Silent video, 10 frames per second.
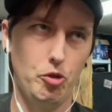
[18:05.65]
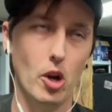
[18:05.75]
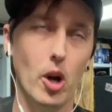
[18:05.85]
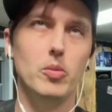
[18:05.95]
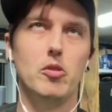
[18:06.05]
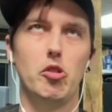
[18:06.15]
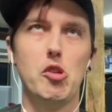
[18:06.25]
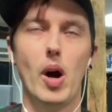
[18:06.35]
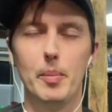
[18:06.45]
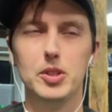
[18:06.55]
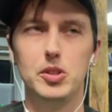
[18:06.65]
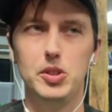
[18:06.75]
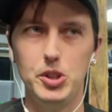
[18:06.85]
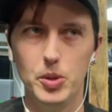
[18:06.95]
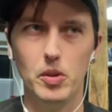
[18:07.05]
Don't know how
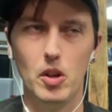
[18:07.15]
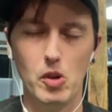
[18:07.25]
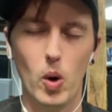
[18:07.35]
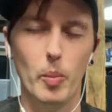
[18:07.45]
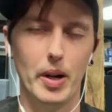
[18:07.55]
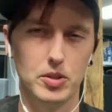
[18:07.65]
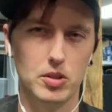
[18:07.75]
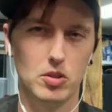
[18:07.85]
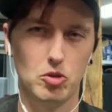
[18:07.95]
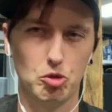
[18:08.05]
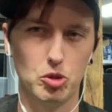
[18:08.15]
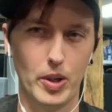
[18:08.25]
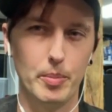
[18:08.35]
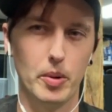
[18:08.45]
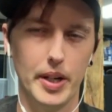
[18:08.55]
much you know about
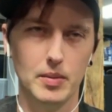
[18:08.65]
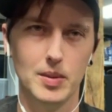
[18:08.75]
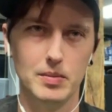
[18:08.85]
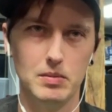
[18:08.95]
screen printing